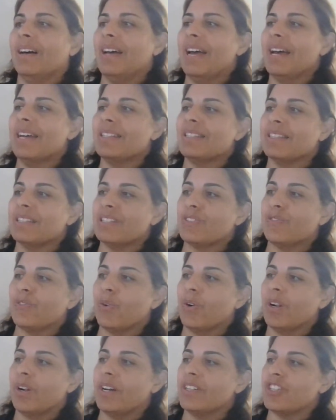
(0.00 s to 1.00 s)
S is
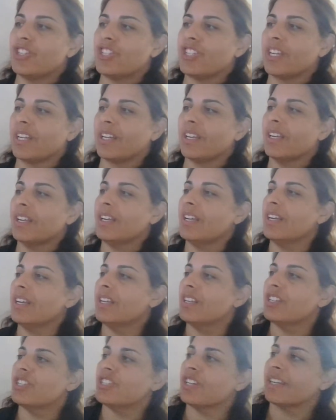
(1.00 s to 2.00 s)
for a
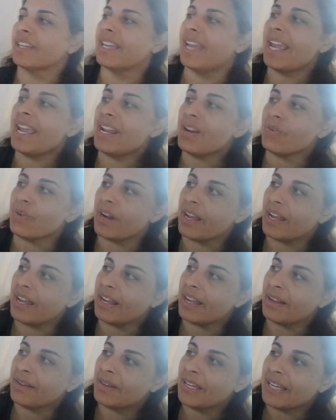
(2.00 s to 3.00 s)

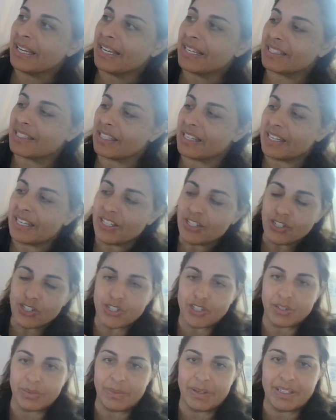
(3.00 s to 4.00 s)
shakere. It's an
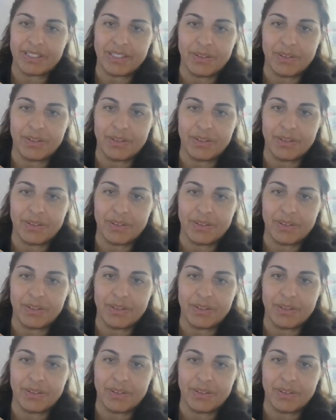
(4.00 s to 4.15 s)
instrument,